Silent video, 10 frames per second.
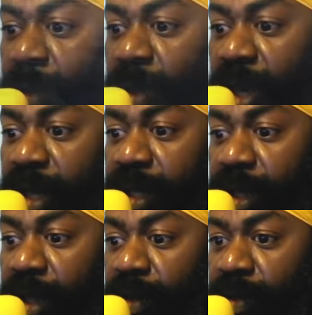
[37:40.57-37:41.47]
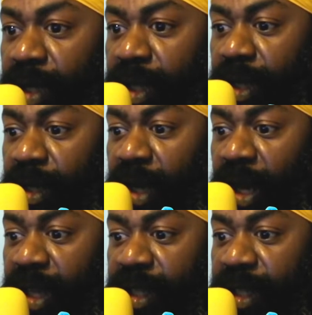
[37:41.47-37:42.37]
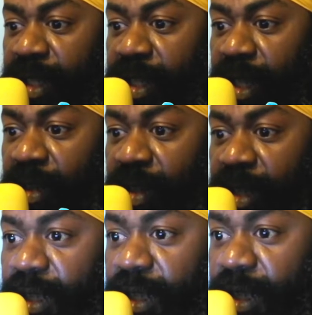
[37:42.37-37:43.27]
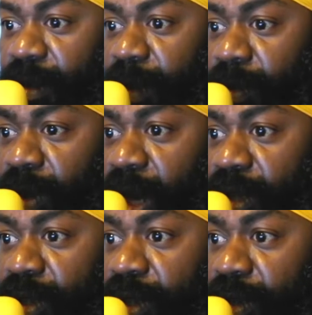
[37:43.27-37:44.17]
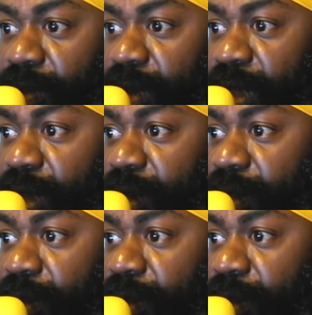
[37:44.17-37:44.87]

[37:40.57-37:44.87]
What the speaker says: we continue the reading, because, you know, make we continue the reading.